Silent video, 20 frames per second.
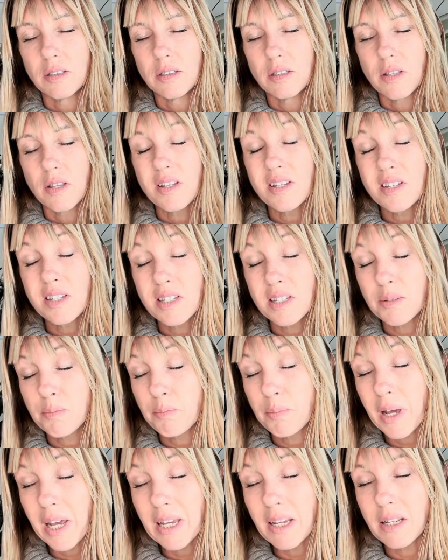the
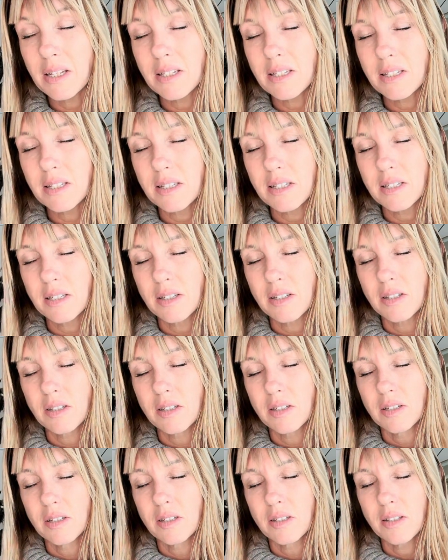space,
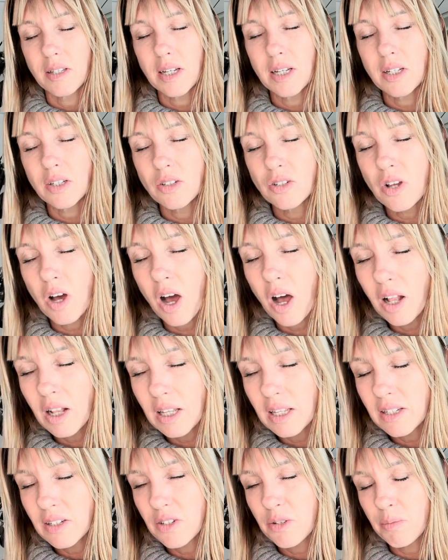the
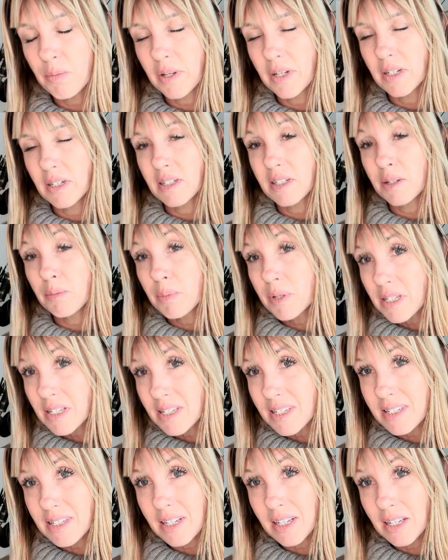acknowledgement to be
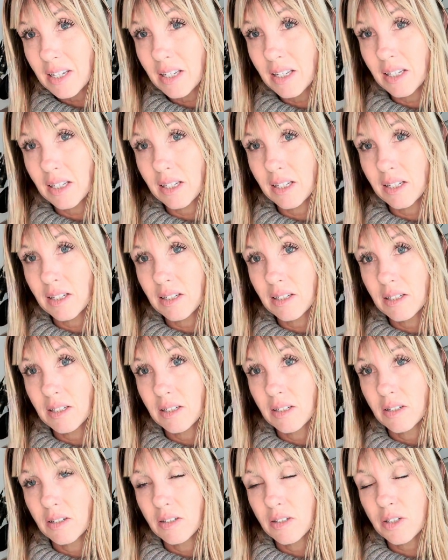seen,
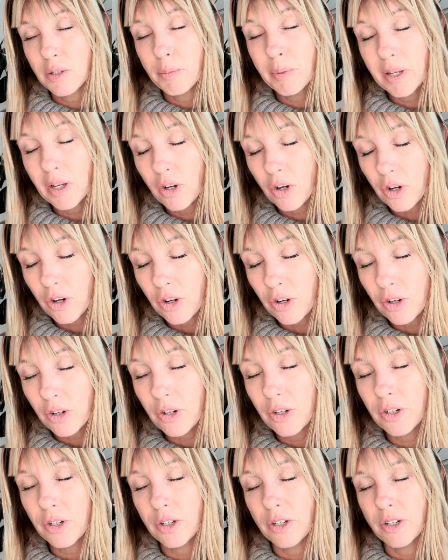to be
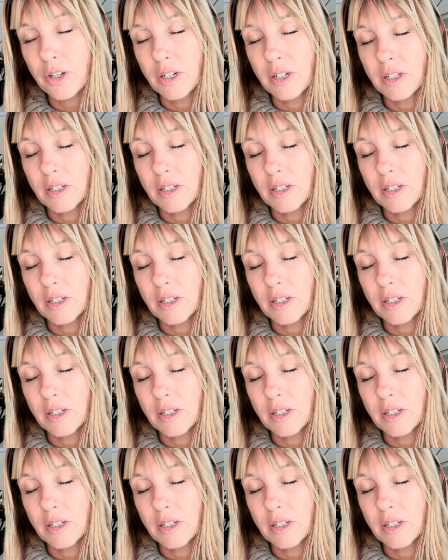heard.